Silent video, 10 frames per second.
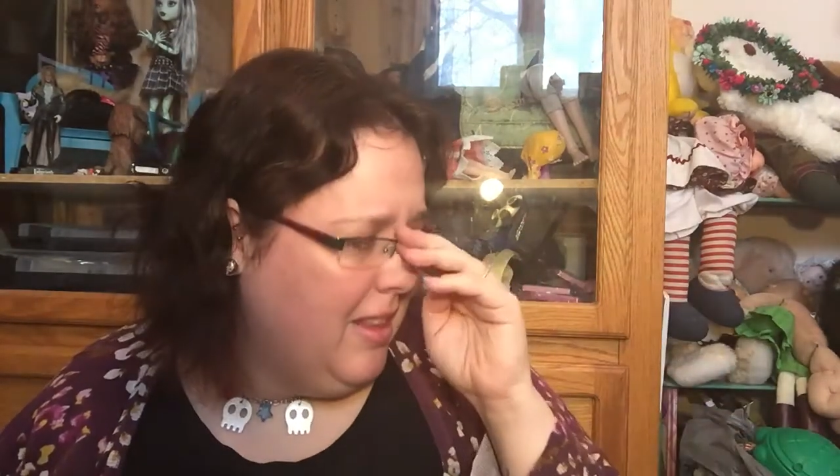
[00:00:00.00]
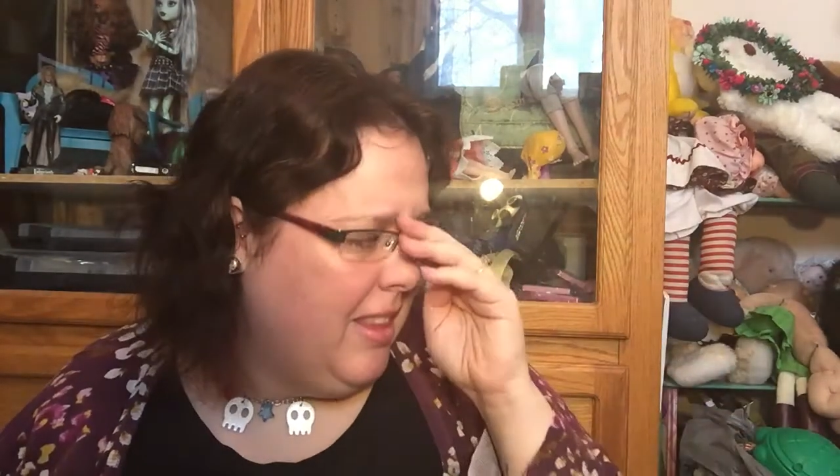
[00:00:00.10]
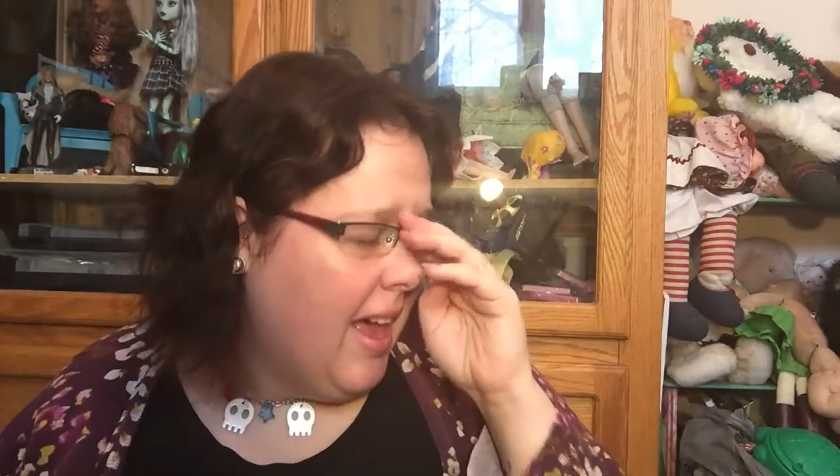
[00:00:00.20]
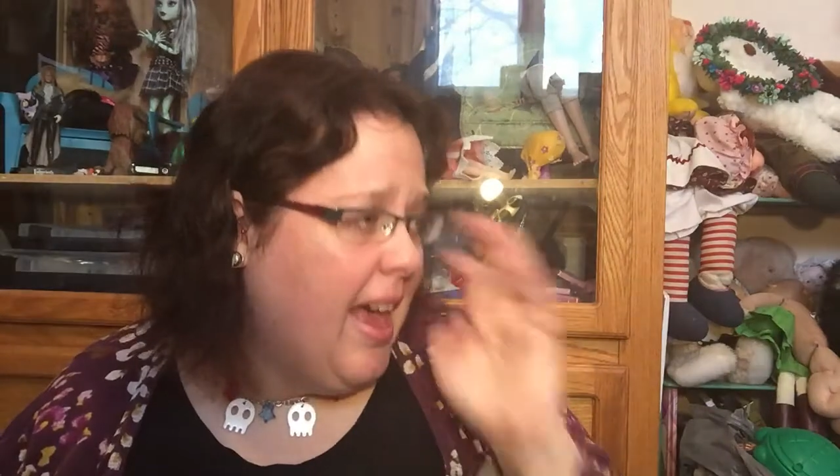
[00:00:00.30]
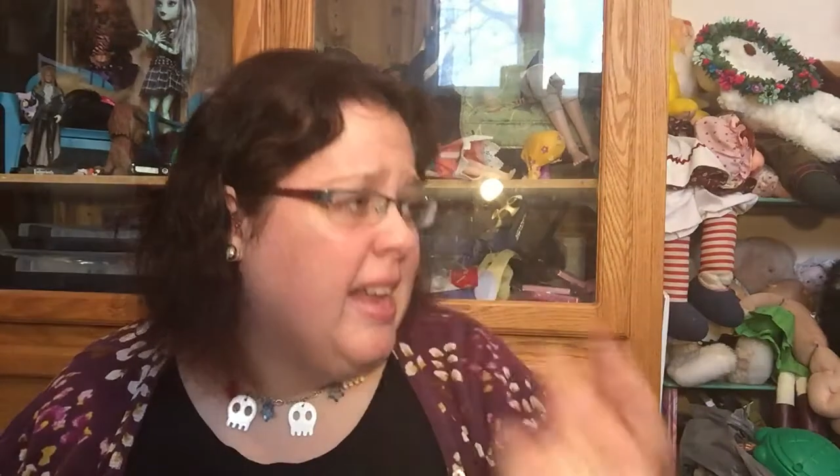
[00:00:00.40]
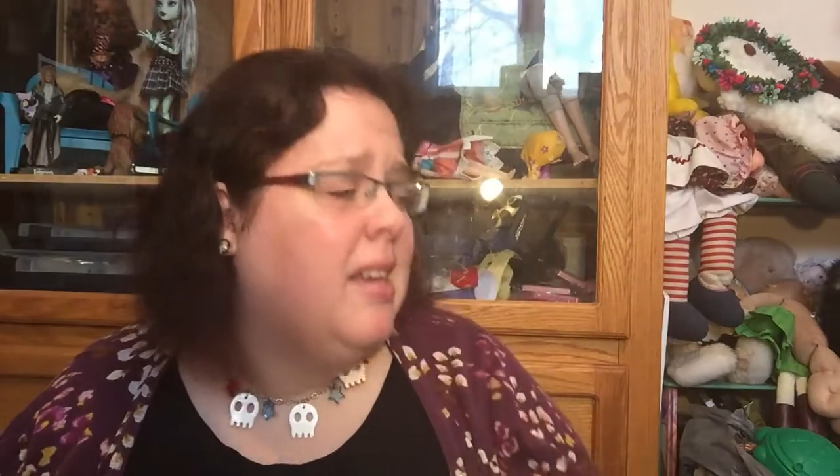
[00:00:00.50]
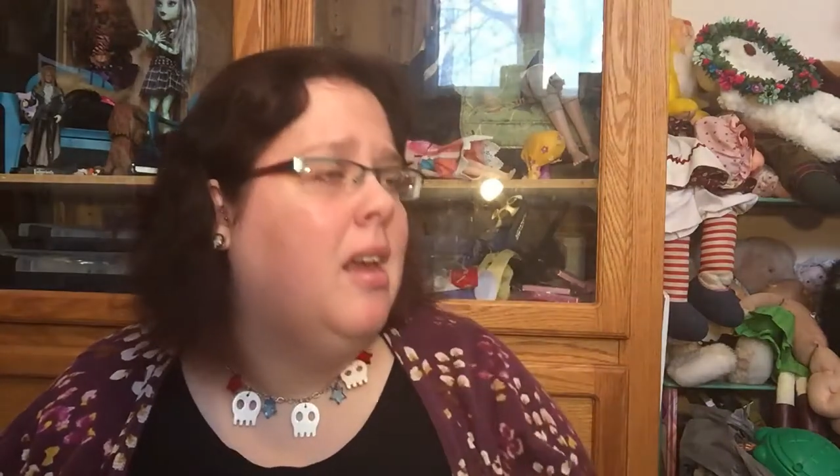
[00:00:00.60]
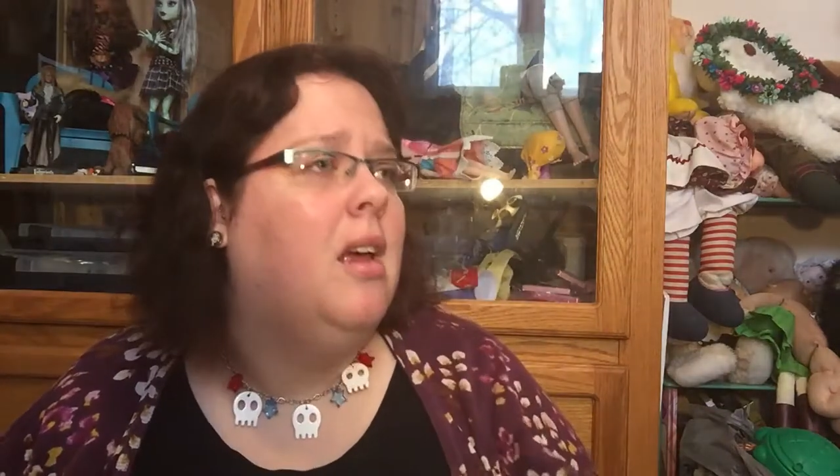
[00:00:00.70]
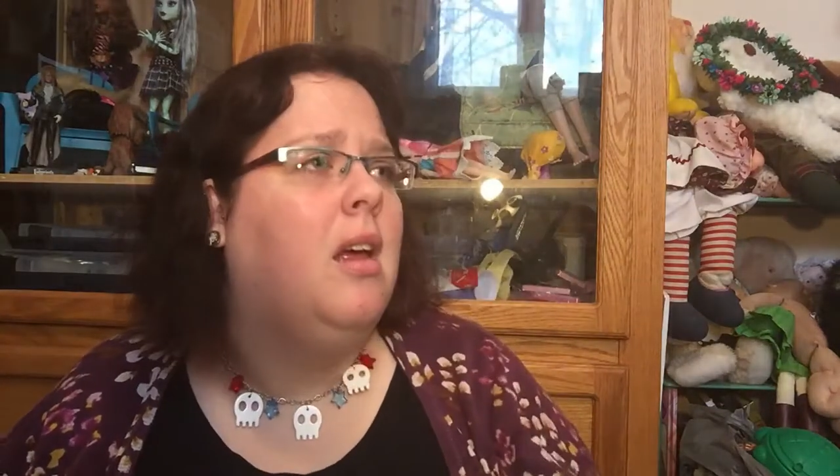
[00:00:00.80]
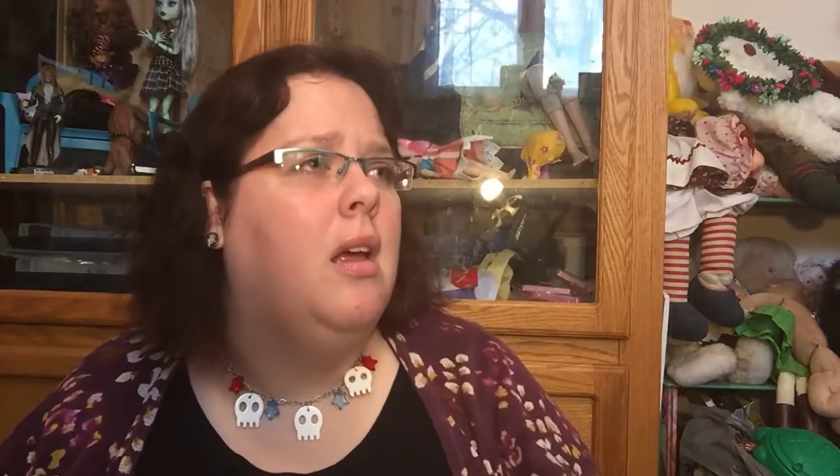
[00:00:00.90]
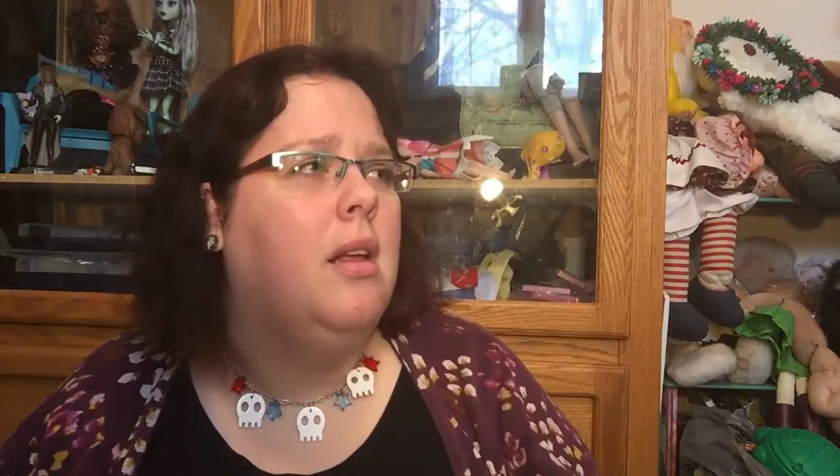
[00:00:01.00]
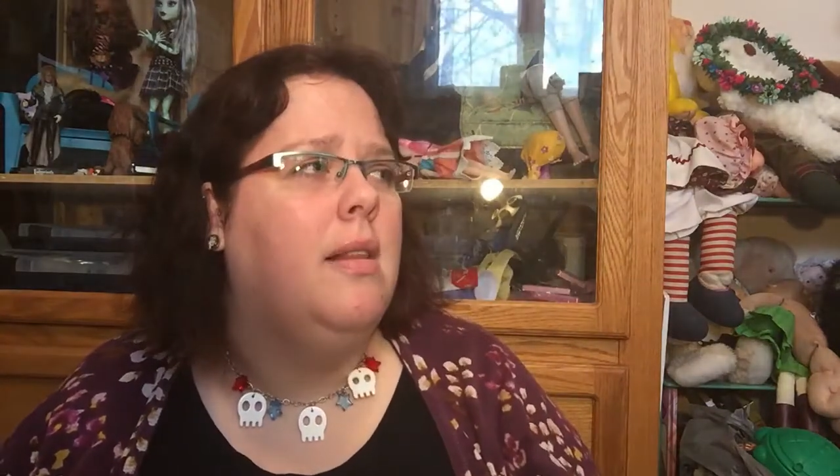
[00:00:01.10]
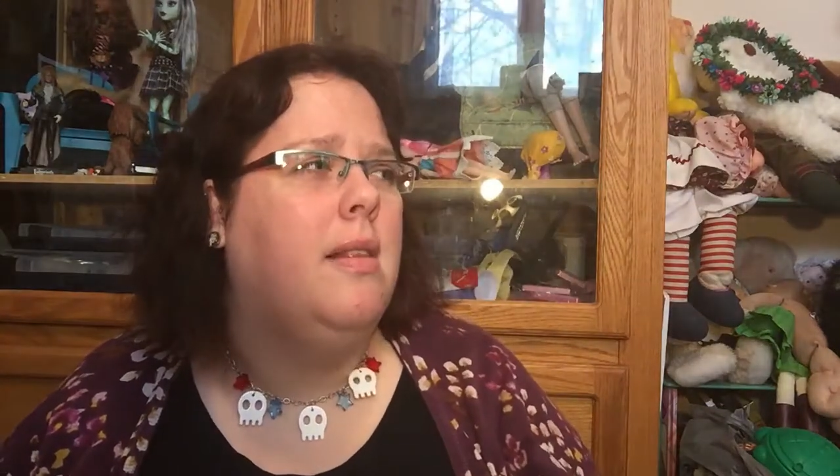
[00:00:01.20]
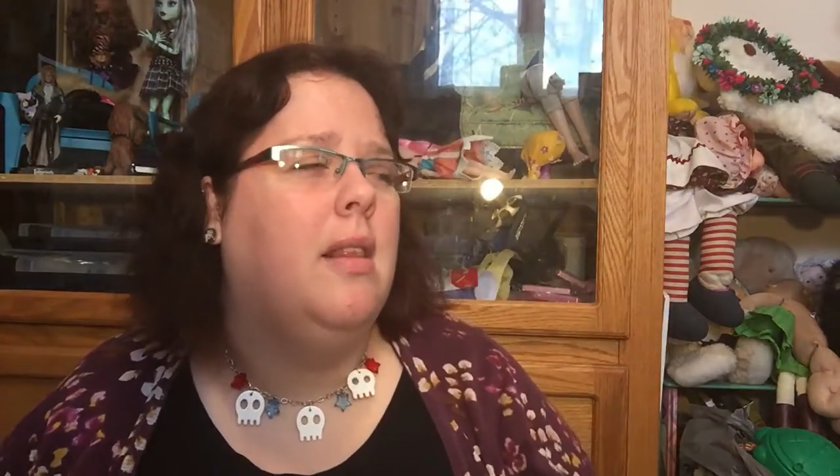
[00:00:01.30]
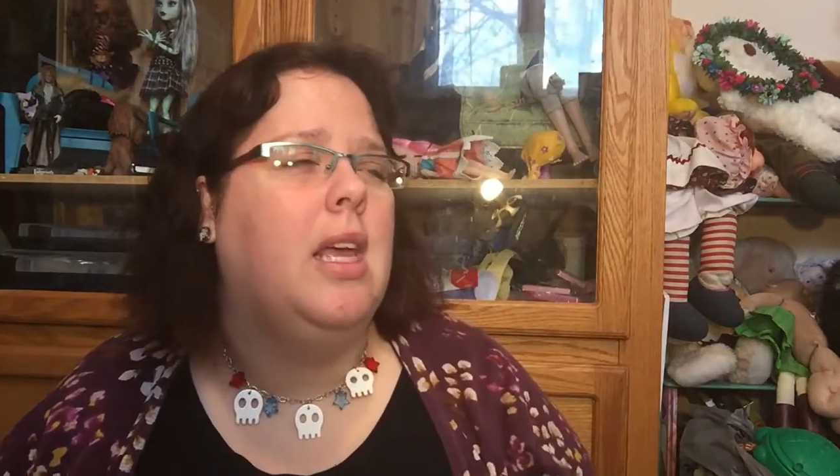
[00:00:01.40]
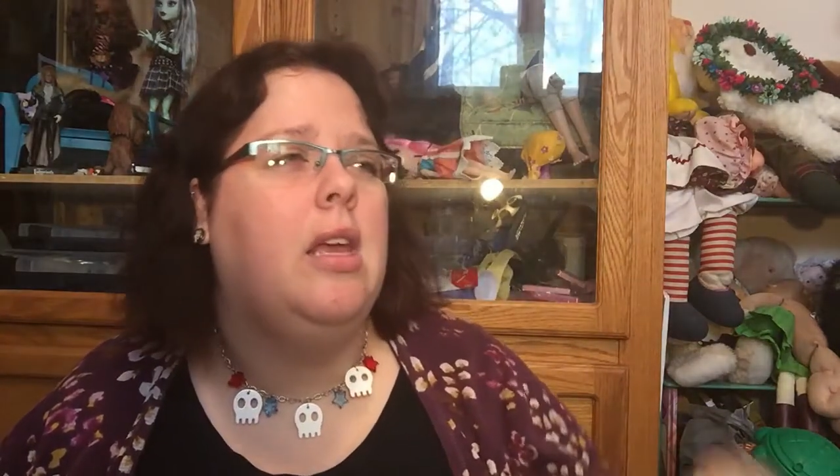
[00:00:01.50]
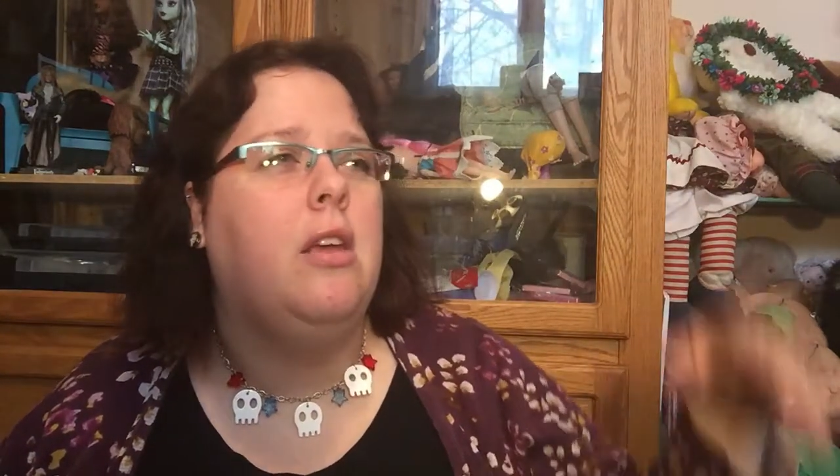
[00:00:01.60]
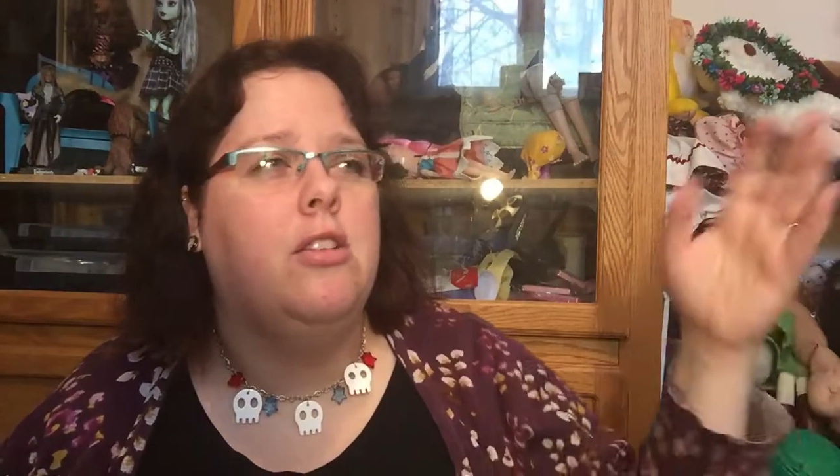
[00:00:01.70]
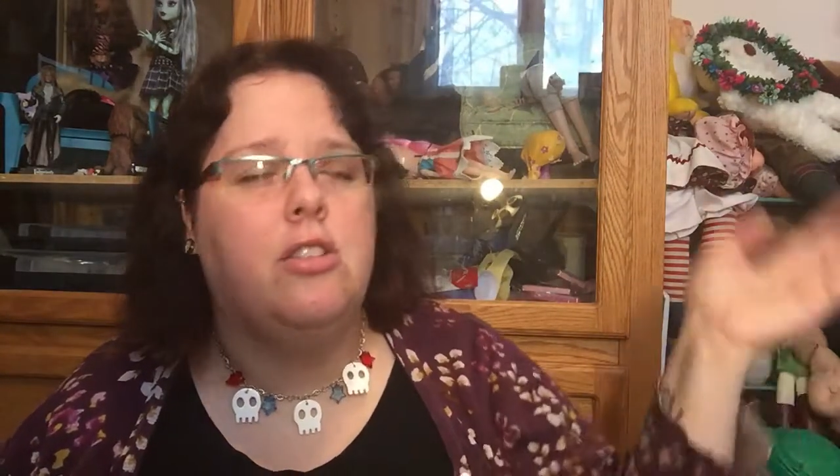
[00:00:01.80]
that like you